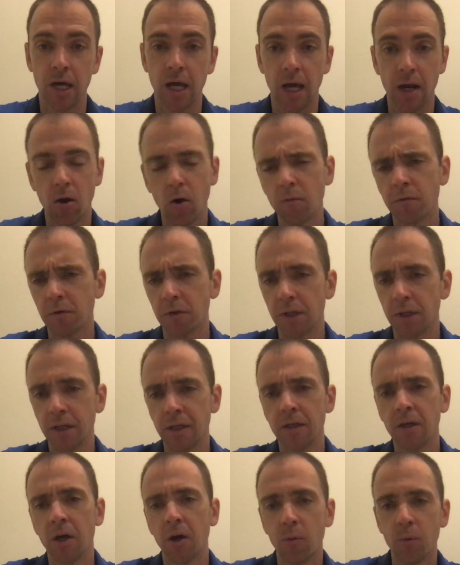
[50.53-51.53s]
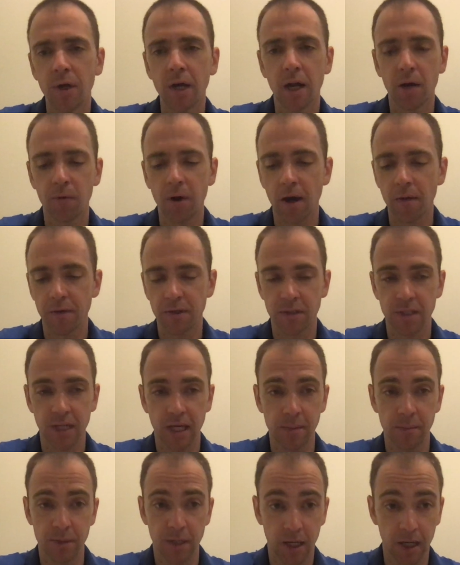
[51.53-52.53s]
And hopefully, we get around the
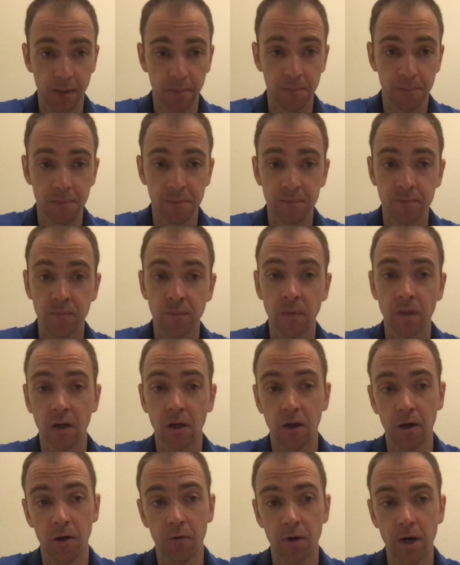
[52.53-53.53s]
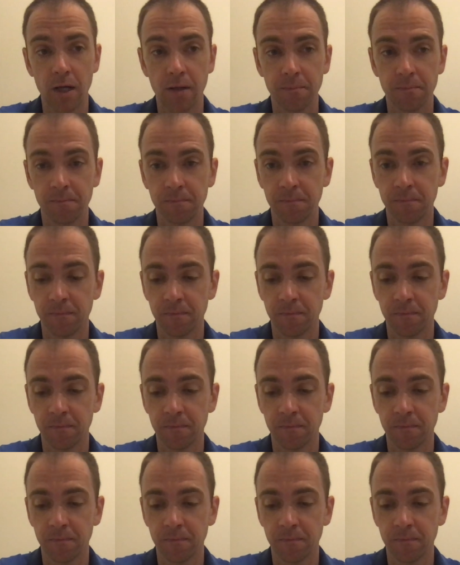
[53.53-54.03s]
same time. Are you ready?